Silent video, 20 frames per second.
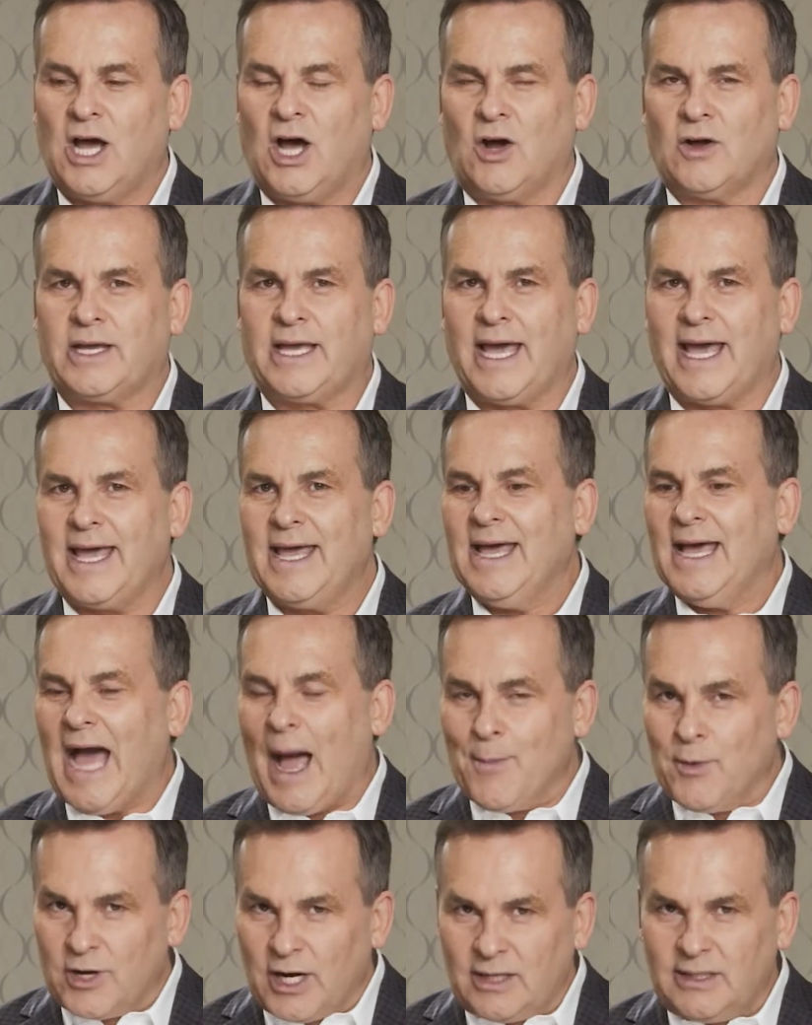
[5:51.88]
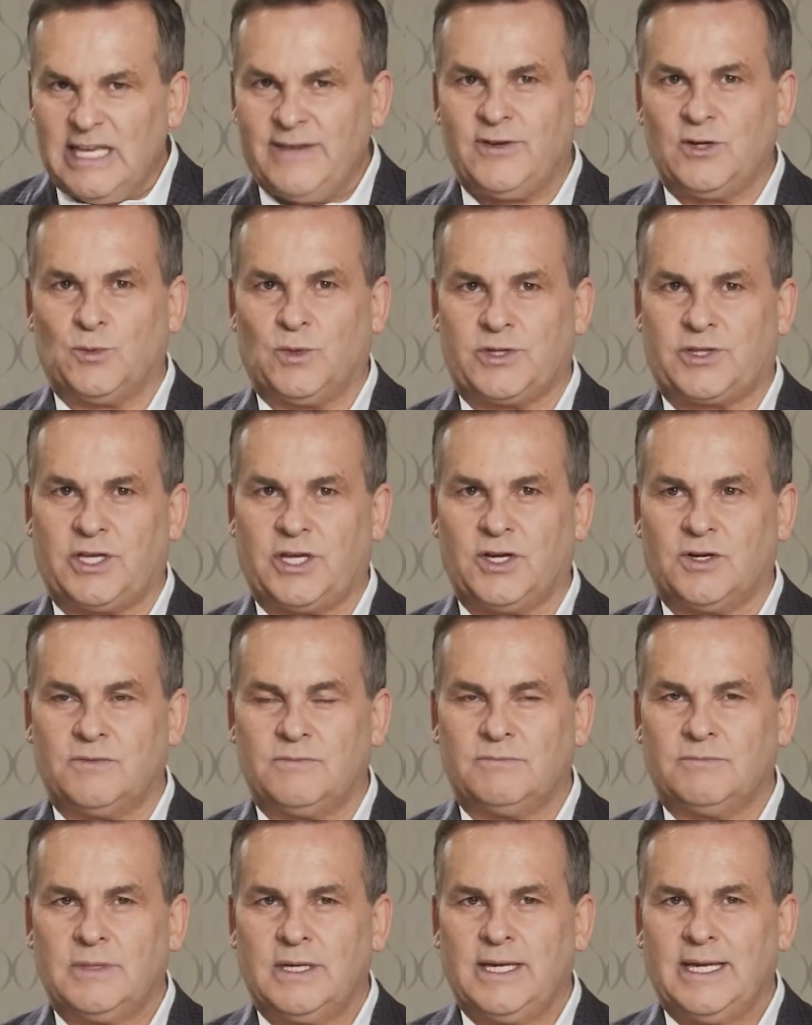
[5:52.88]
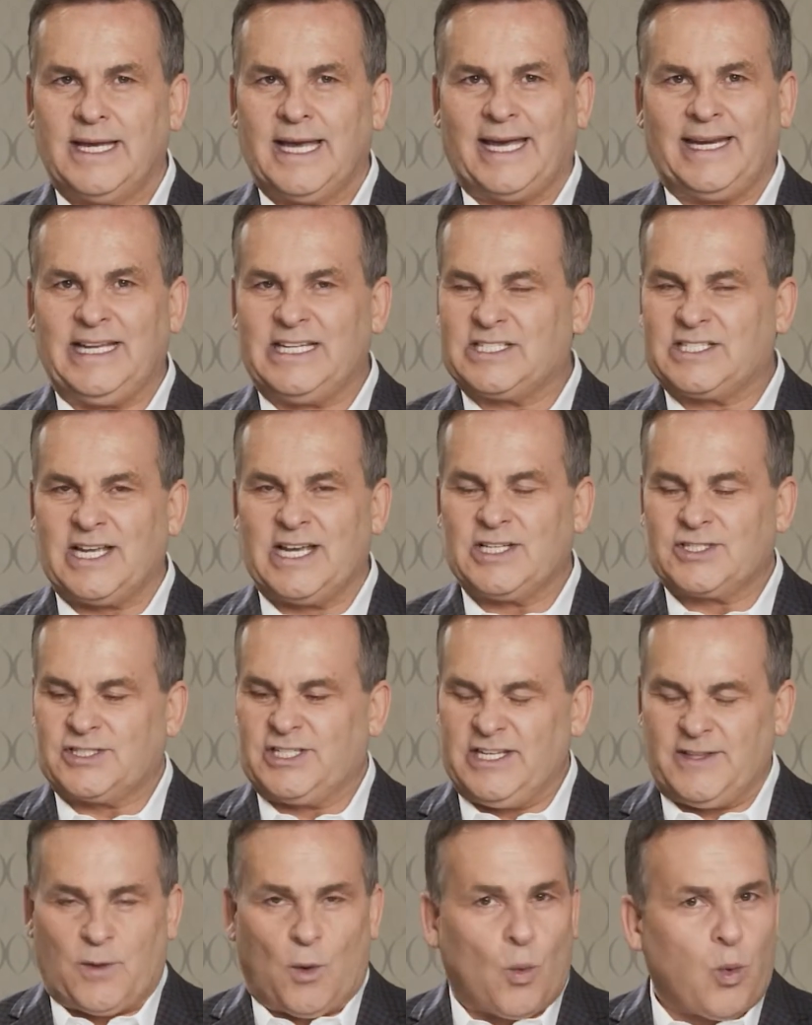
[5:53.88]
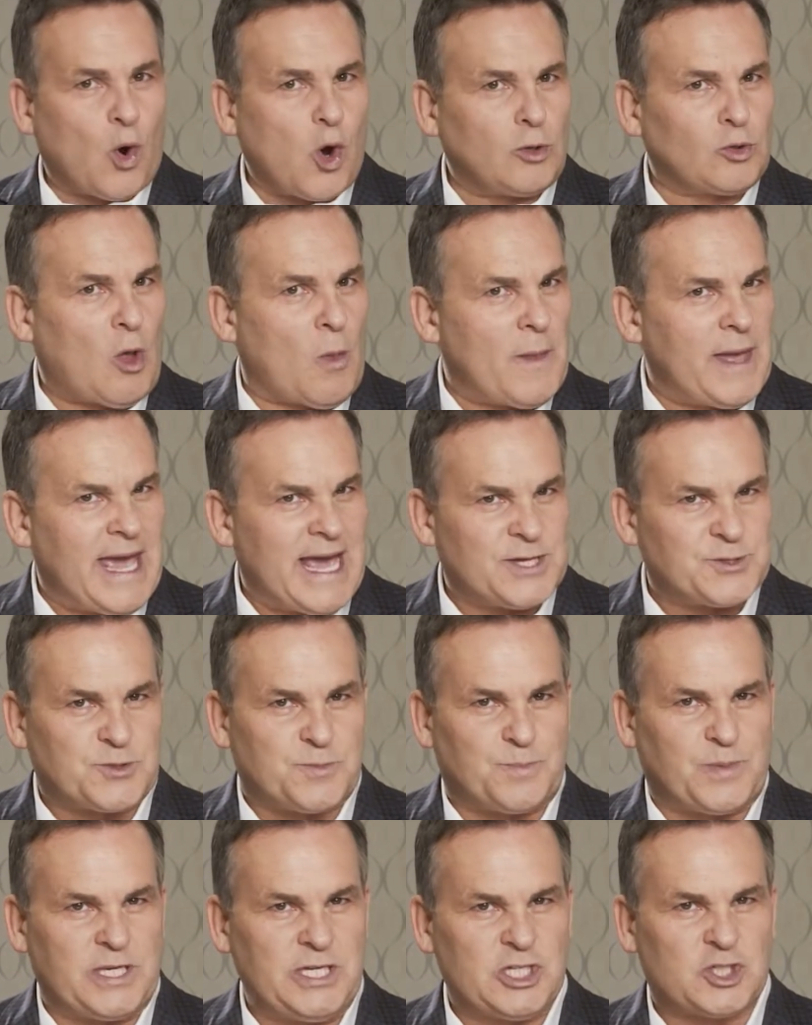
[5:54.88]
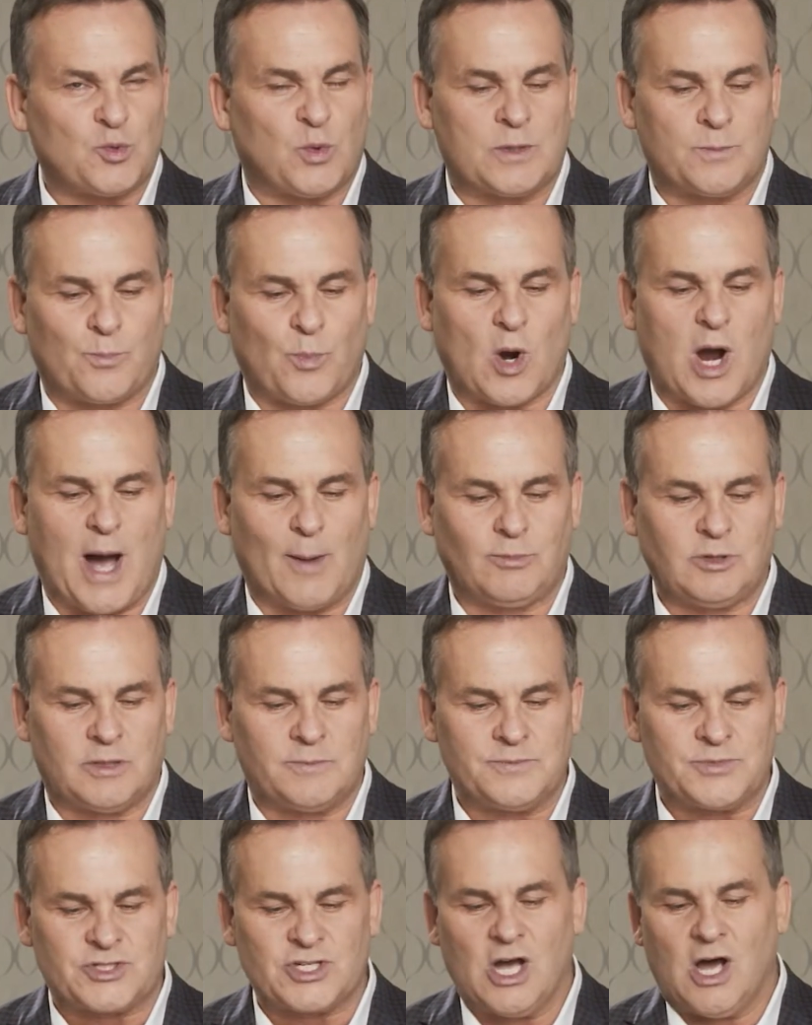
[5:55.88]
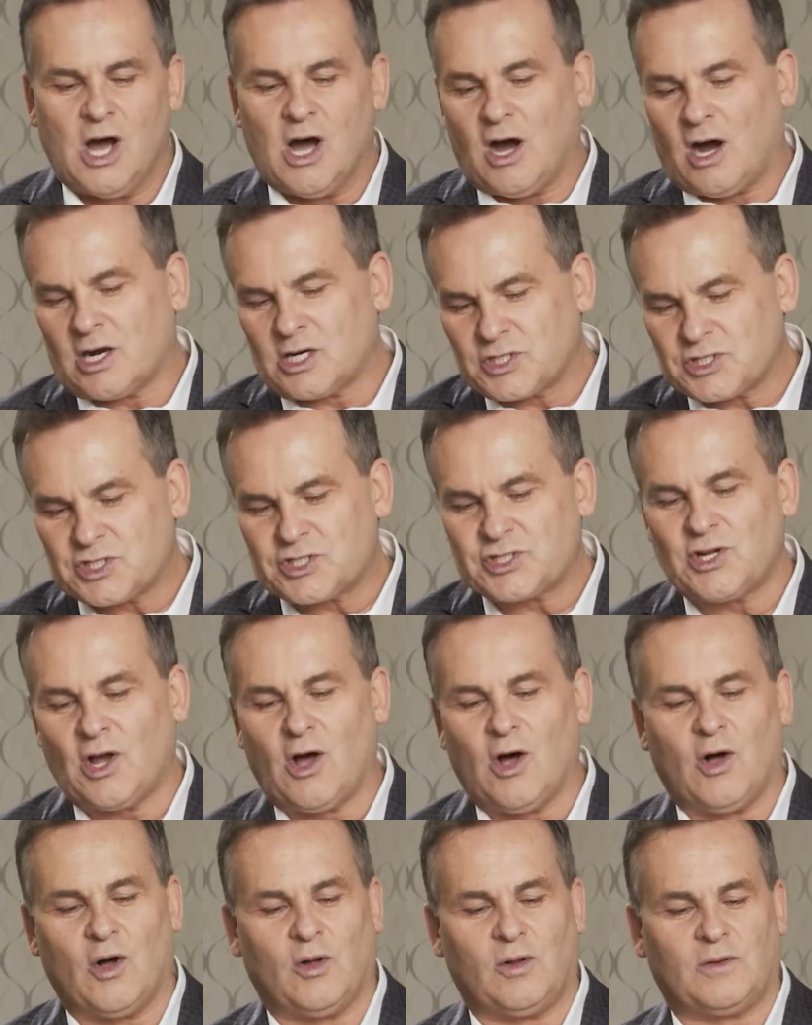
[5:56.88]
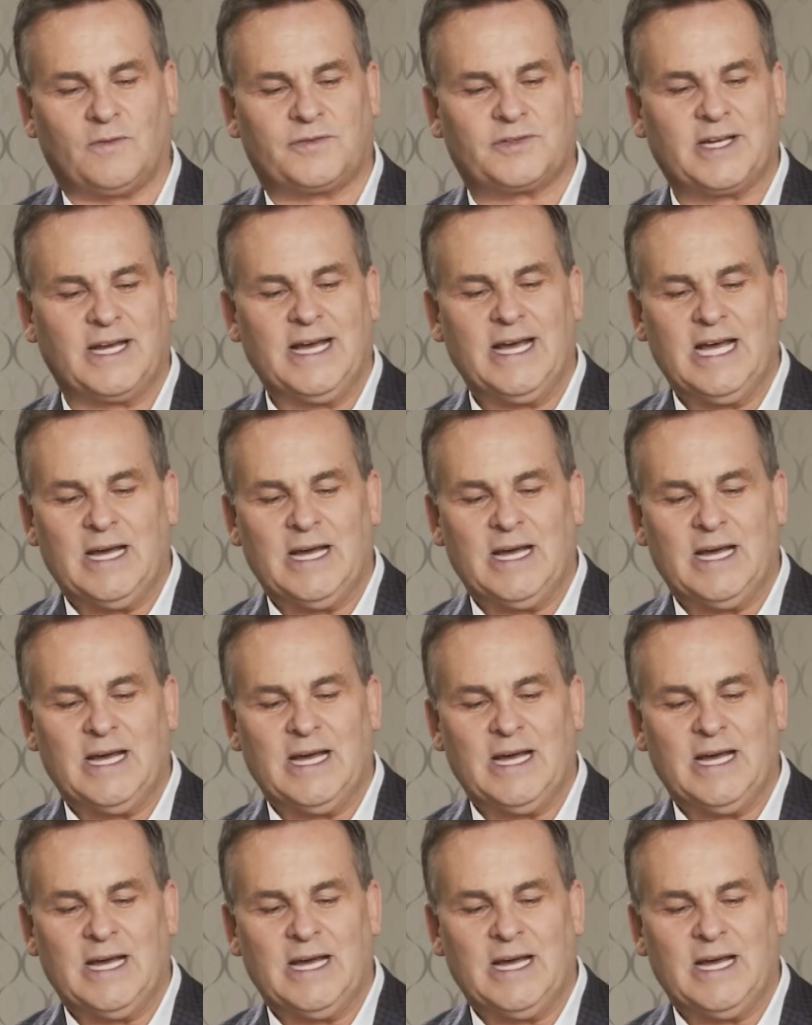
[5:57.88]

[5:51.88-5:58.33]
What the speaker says: Okay, I'm going to leave it with you. And He says, see, the world only has peace when problems are solved.